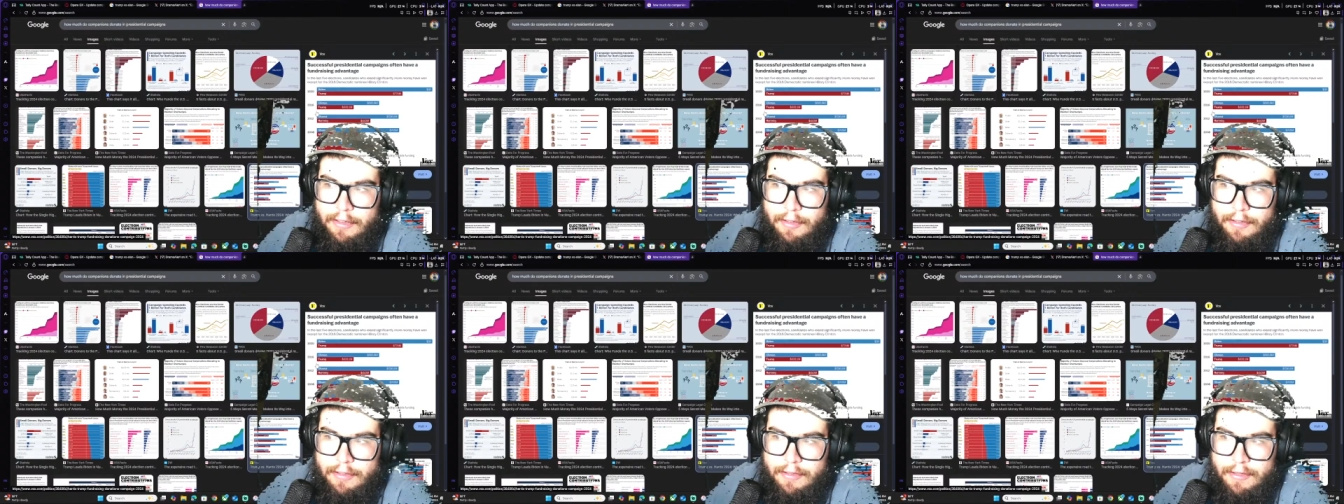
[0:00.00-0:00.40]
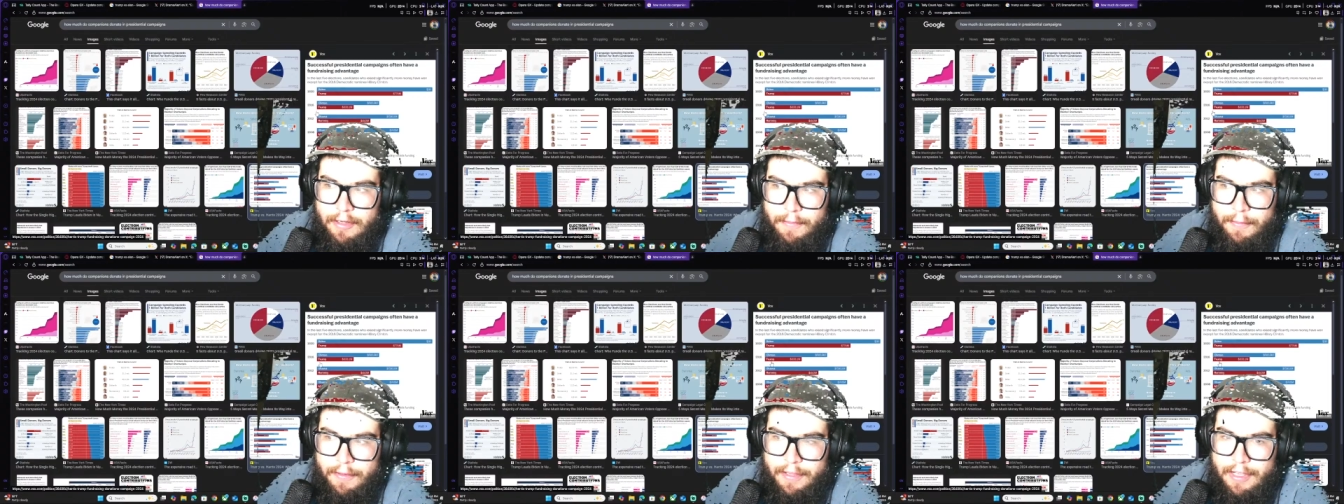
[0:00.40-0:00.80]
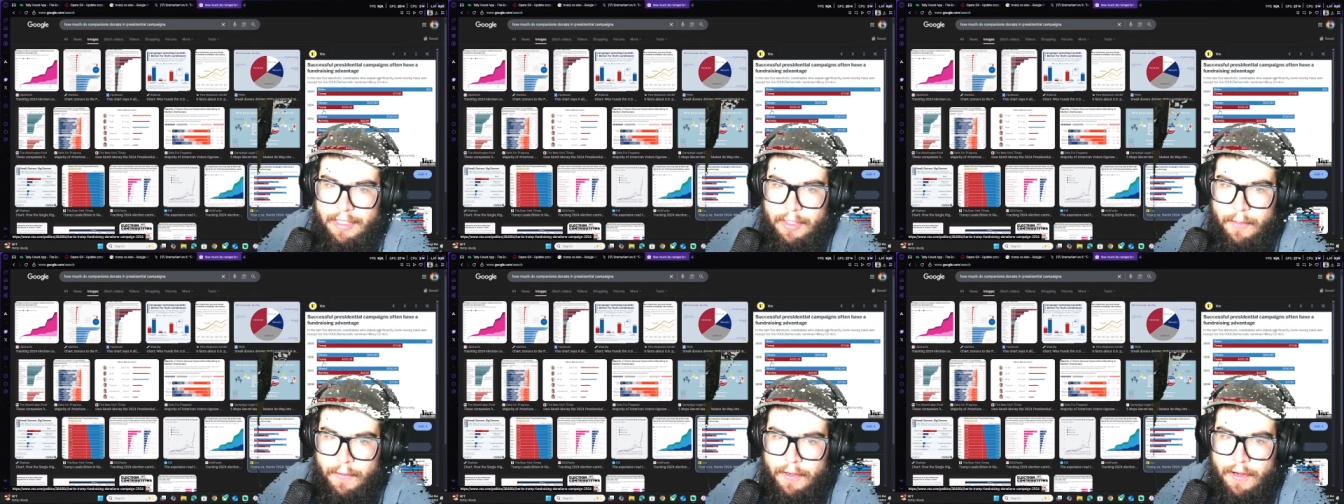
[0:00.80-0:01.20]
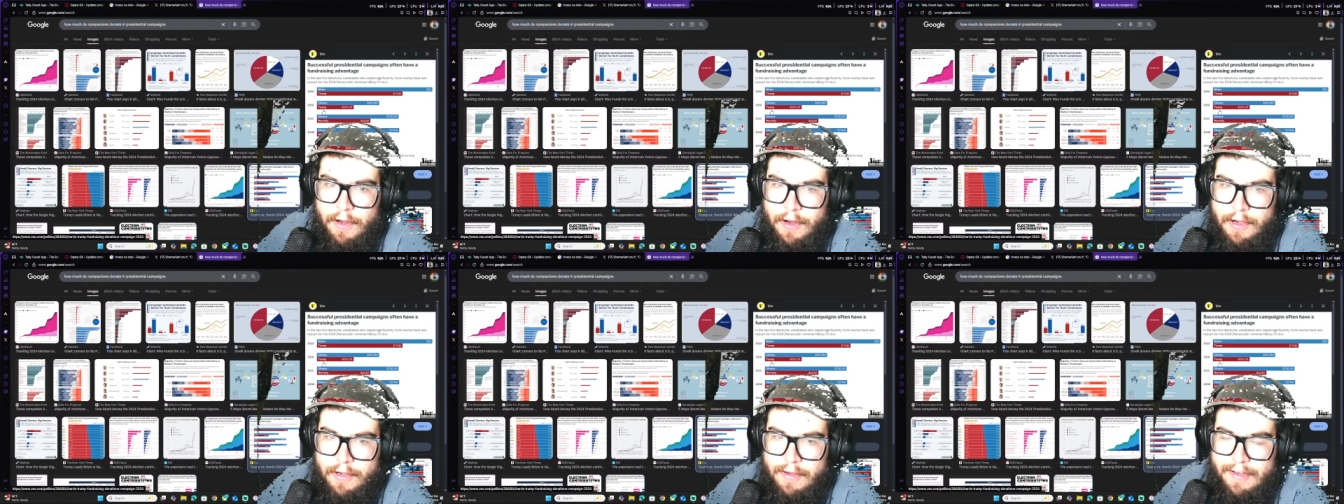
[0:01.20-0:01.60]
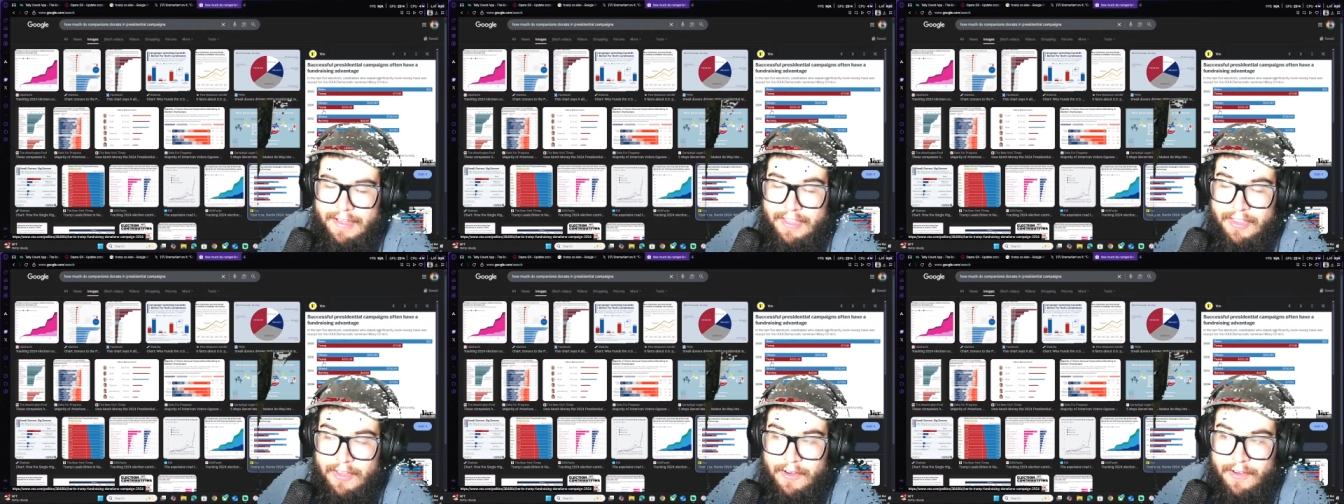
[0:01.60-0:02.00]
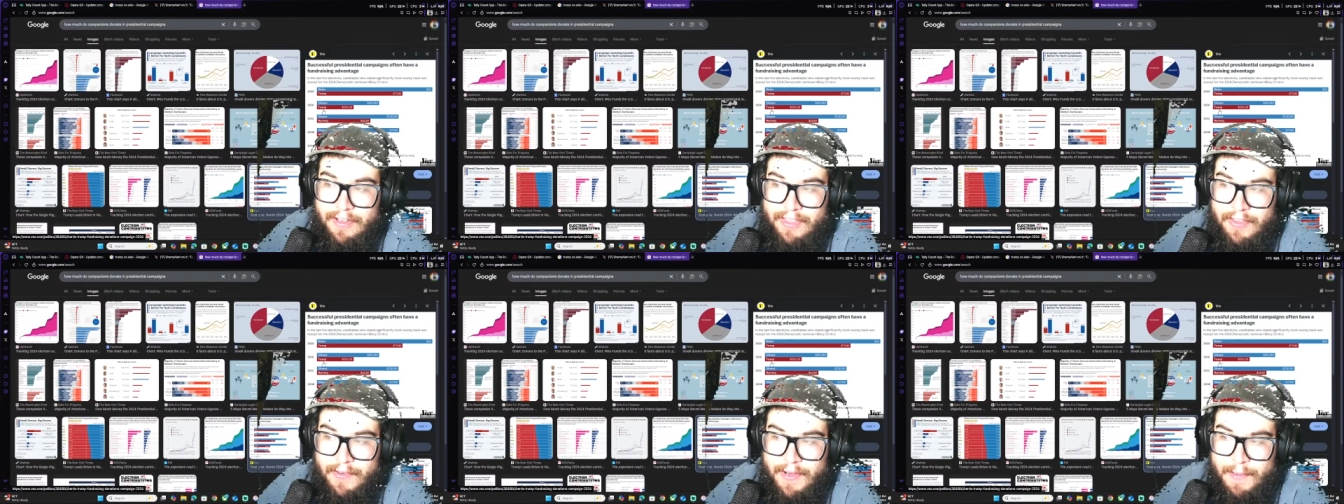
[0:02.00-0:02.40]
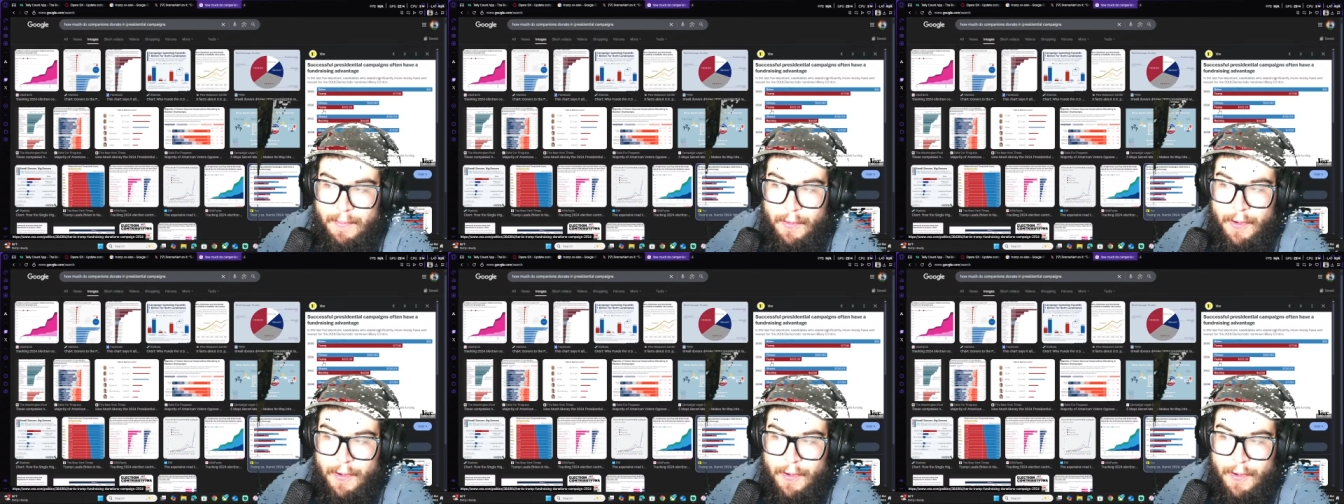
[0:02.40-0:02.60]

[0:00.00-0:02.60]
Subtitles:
Trump only got 333.1.